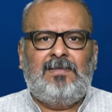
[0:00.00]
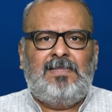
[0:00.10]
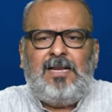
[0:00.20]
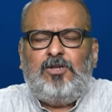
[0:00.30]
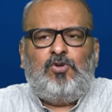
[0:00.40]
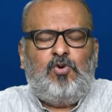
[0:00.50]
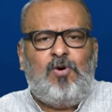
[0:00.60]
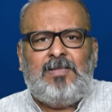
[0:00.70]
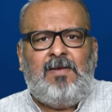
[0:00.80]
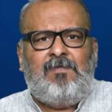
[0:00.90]
There is
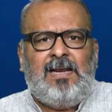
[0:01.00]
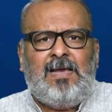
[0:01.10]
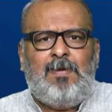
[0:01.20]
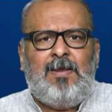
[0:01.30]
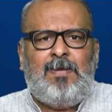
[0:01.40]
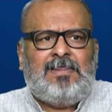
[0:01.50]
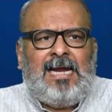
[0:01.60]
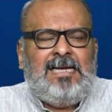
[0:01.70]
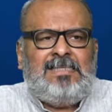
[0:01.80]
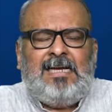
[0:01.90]
no other work available.
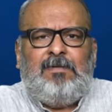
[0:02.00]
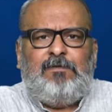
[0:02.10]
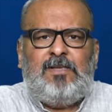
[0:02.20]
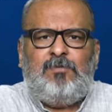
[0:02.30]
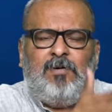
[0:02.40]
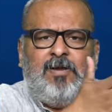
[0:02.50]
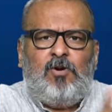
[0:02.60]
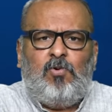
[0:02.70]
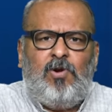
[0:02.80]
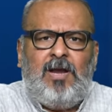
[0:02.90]
That is the difference
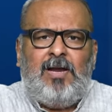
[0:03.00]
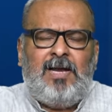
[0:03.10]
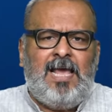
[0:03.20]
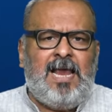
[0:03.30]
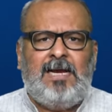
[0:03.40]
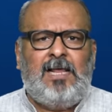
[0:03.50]
between rural India and